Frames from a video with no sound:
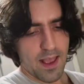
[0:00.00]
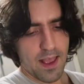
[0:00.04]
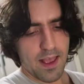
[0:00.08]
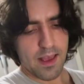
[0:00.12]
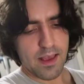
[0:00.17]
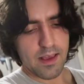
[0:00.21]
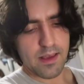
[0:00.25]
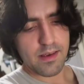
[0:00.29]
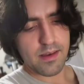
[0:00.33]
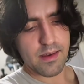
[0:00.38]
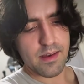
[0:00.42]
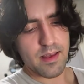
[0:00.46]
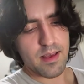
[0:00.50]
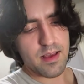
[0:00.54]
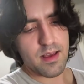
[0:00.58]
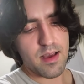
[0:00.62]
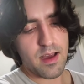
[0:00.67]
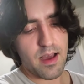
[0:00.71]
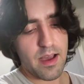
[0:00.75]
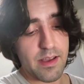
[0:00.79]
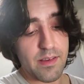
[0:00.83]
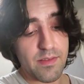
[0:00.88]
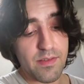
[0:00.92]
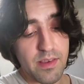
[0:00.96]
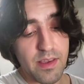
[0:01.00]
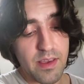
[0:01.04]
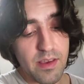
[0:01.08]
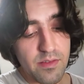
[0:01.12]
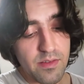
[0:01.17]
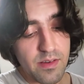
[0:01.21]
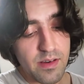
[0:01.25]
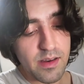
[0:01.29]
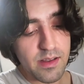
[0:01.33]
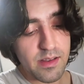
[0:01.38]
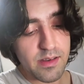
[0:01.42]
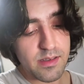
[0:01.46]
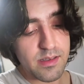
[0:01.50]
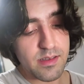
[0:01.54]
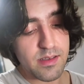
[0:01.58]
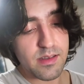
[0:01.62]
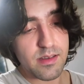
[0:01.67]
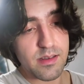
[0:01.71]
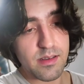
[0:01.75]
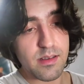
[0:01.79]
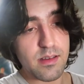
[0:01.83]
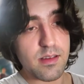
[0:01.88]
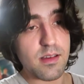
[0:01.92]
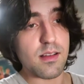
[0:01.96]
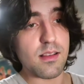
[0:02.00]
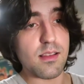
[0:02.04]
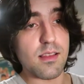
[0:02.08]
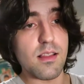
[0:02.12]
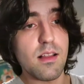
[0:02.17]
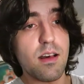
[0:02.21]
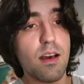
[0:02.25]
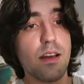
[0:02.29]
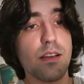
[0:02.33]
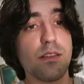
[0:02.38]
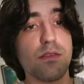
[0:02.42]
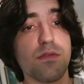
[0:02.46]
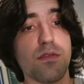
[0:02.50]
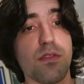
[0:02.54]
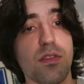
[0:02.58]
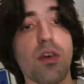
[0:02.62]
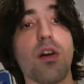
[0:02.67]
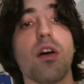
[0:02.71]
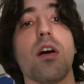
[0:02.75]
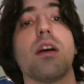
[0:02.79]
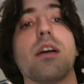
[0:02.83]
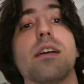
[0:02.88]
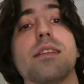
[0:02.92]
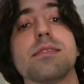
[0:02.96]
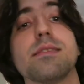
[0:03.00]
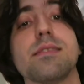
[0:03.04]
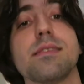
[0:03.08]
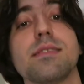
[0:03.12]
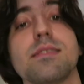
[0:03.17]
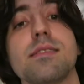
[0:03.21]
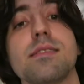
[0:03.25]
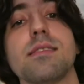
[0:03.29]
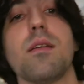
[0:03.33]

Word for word: And I've given it a lot of thought,